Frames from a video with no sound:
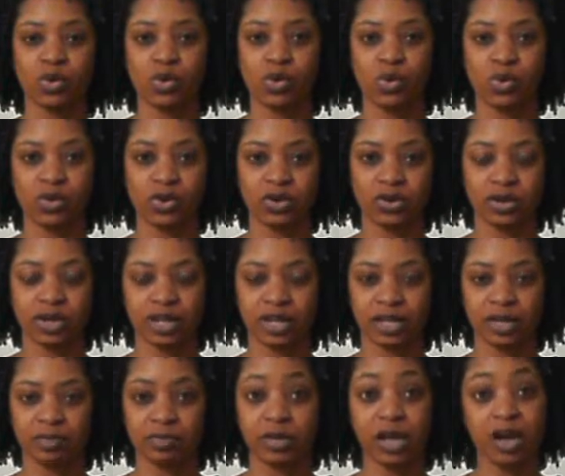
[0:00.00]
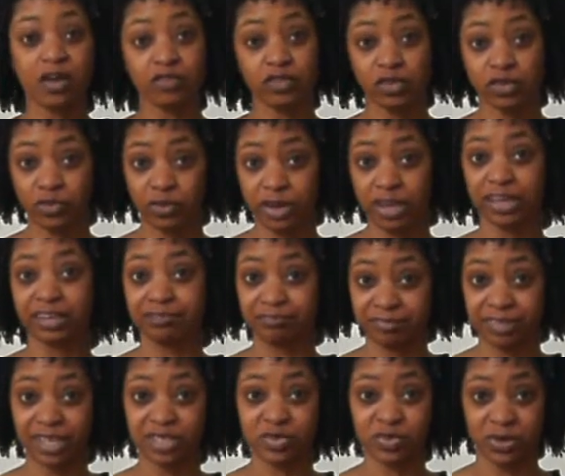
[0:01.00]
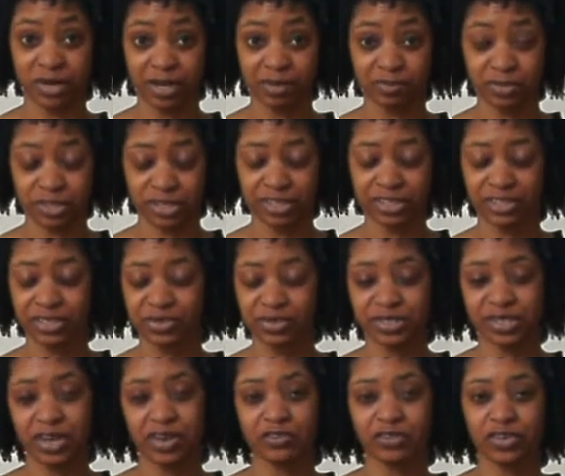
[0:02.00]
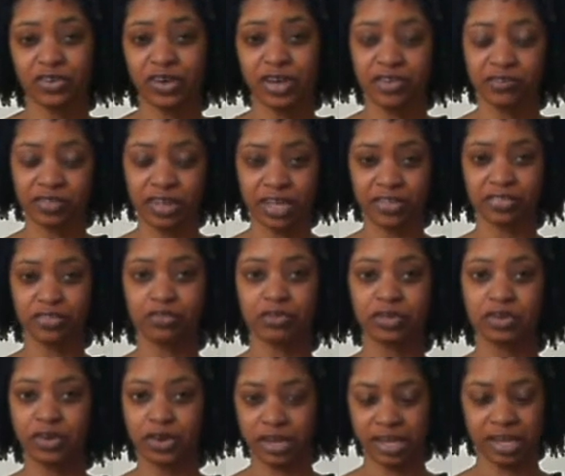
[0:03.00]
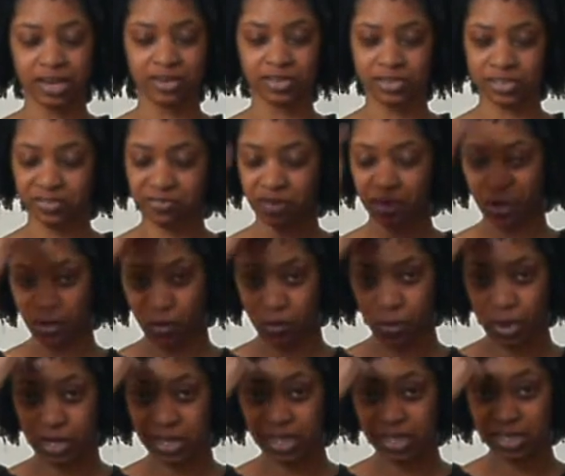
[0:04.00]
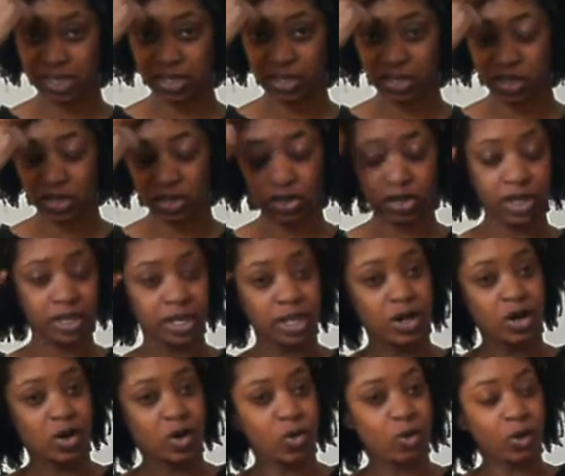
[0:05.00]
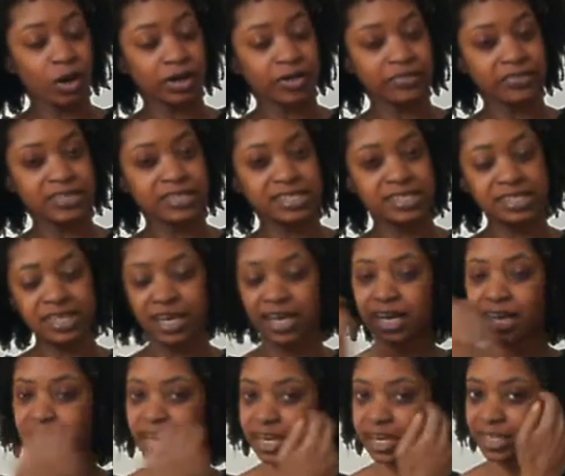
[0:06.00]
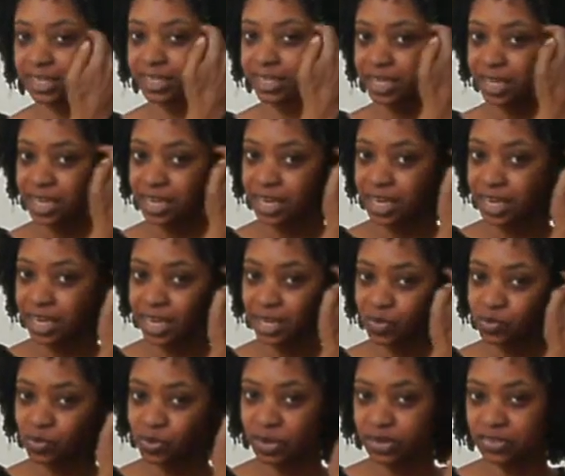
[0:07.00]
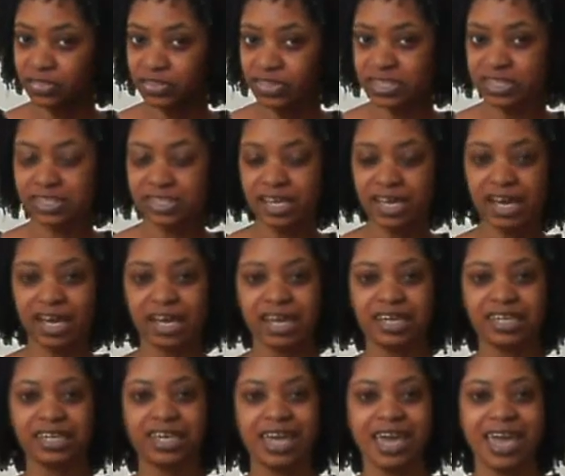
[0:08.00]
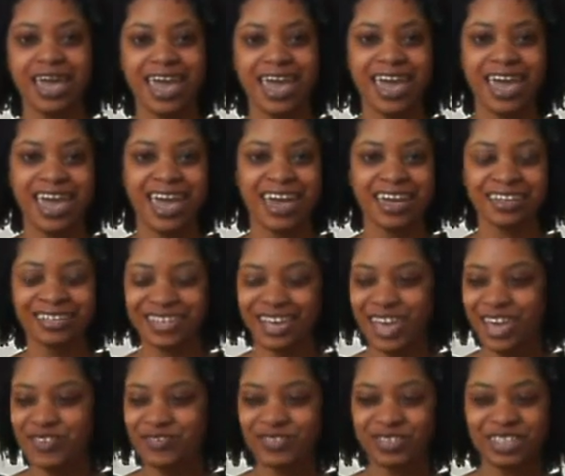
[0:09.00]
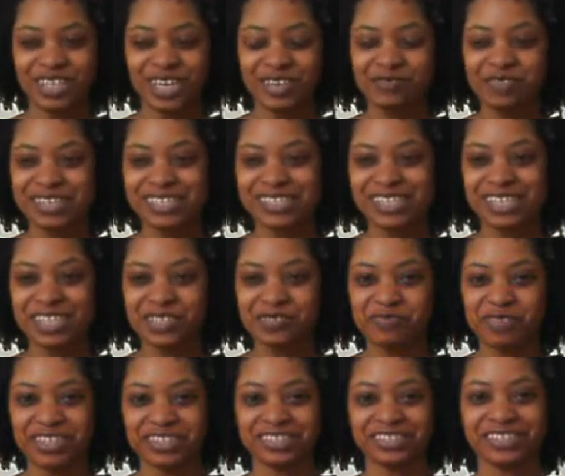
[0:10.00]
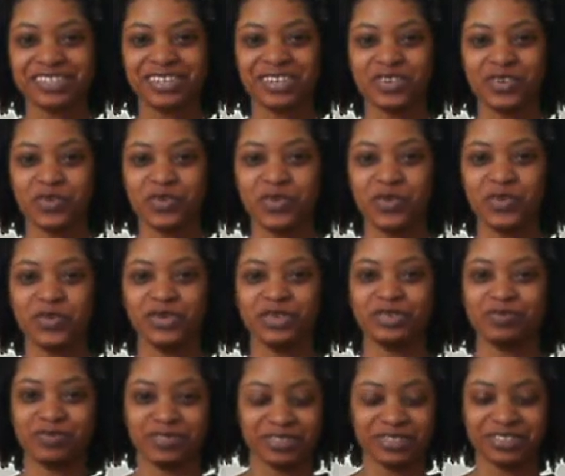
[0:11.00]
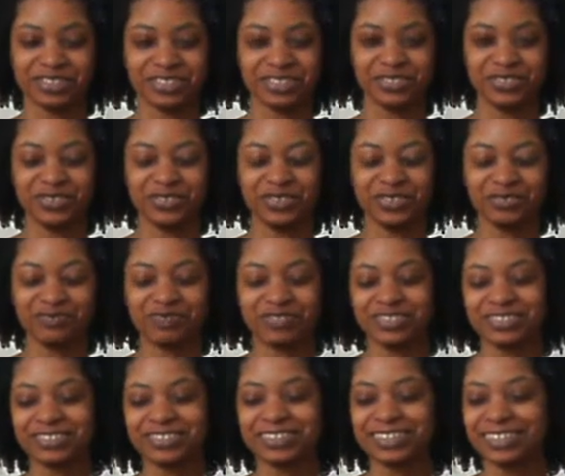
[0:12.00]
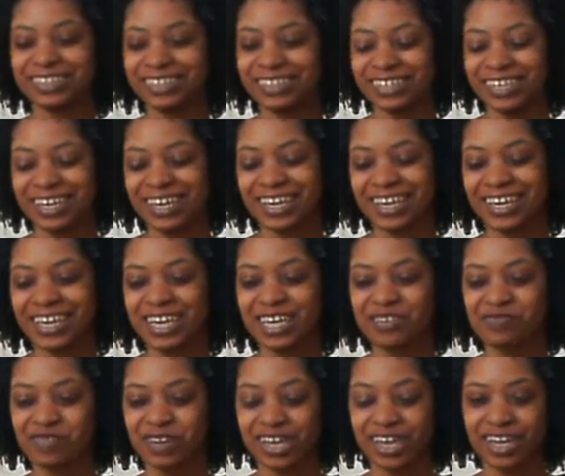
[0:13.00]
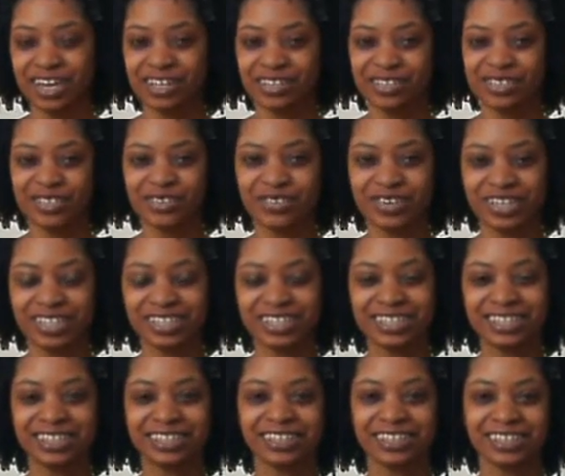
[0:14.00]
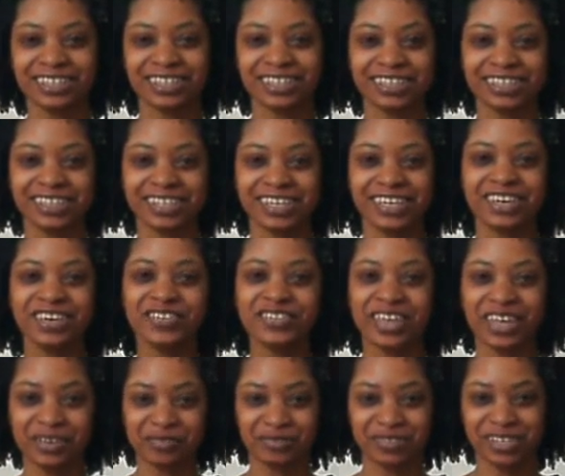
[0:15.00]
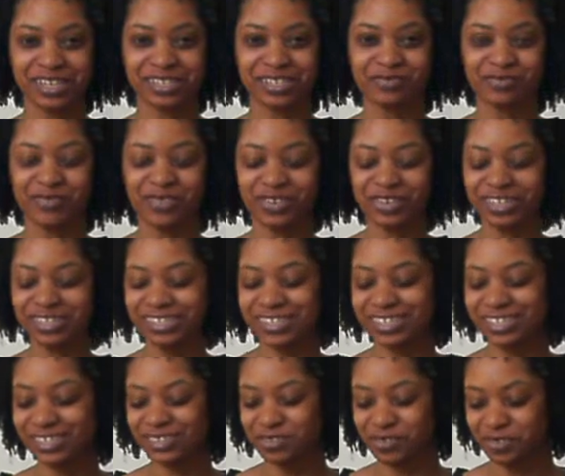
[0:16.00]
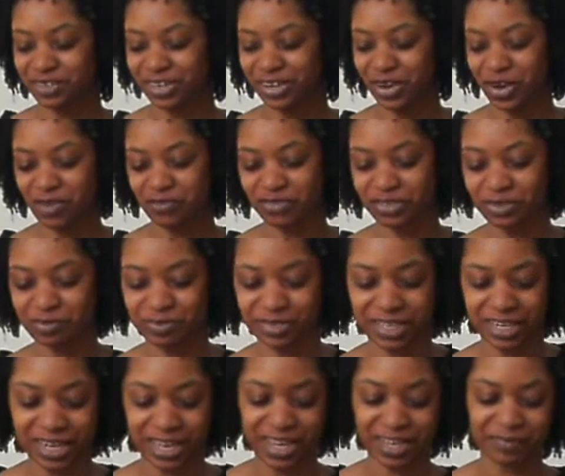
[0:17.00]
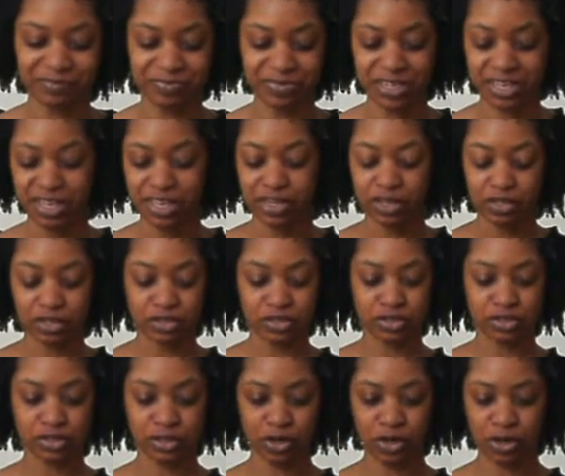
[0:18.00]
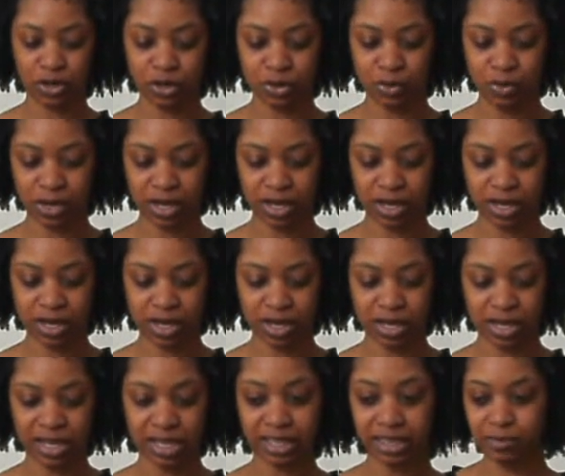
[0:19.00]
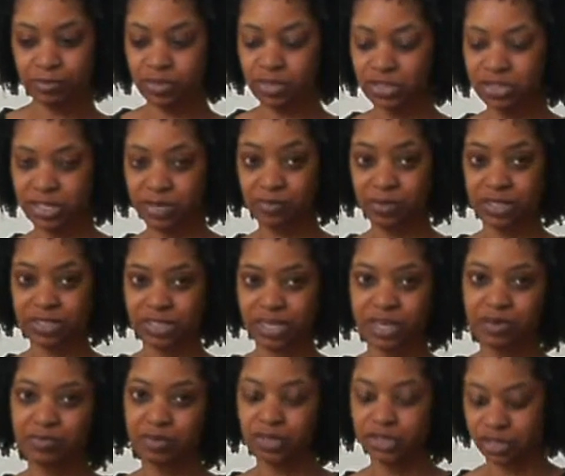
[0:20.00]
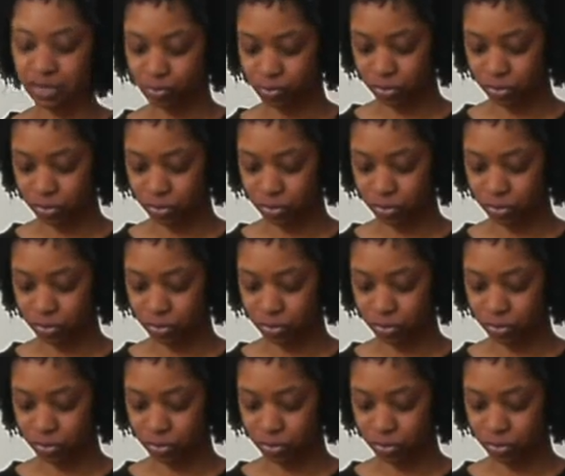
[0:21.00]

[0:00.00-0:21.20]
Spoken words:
or cover gray. That's what I'm trying to do, is cover gray. I've got 3 gray hairs. I've got one here, one on the side, and one on this side, and every time I see them I just think old person in my head, so I need to kill that obsessive voice, so I'm going to cover them today. So, and let me just set my timer because I